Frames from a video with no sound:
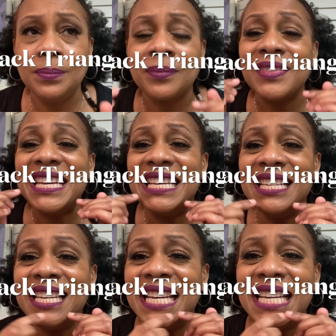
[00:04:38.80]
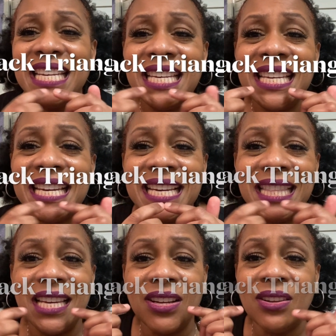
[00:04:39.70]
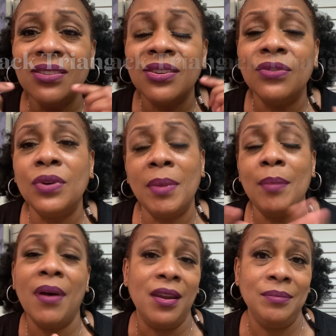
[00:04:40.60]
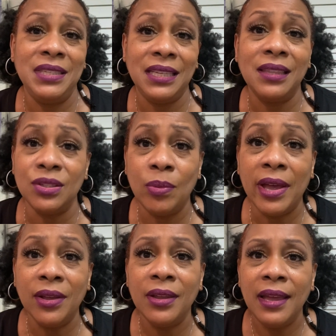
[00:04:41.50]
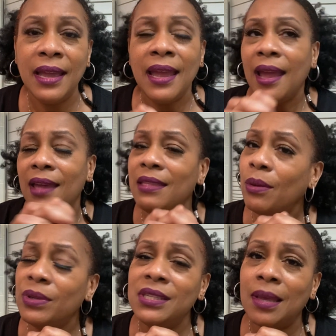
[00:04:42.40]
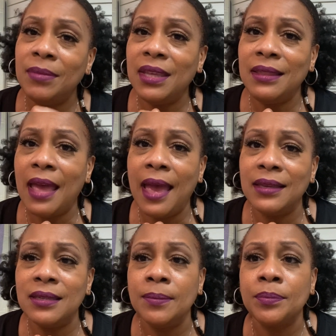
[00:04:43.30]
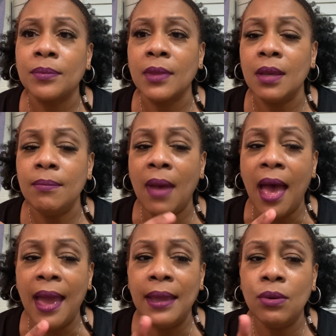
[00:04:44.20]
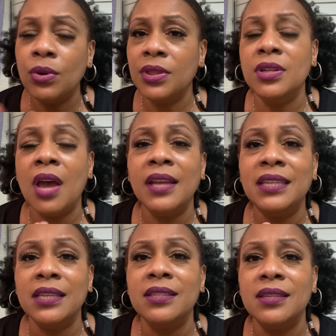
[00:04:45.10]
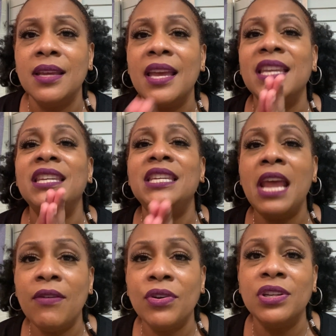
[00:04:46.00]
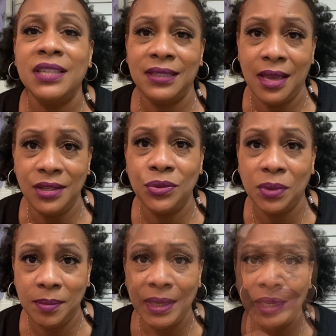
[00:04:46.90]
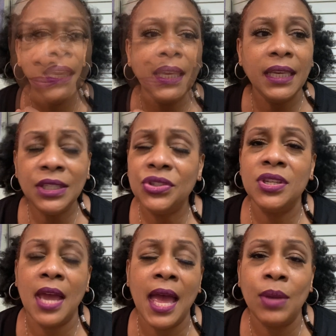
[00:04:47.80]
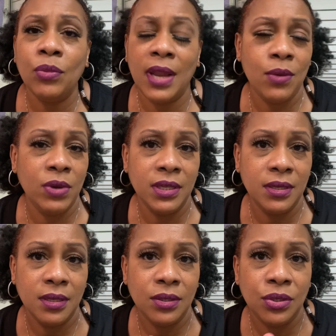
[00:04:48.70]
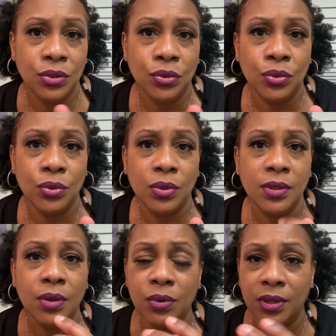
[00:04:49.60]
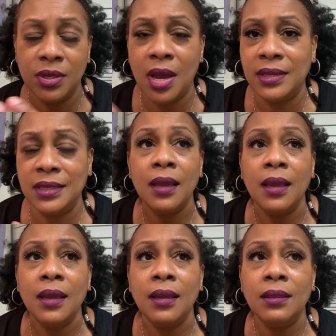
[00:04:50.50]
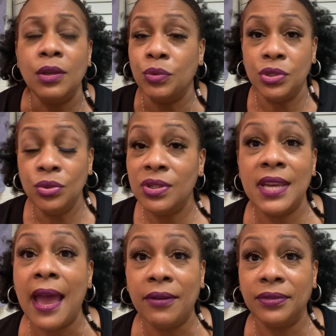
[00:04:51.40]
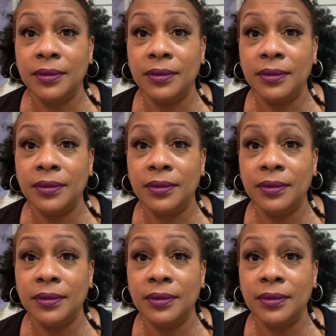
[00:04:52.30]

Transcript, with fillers: And I had that also for my bottom teeth as well. And that was something that my orthodontist never discussed with me. Each time when I went to the orthodontist, there was new staff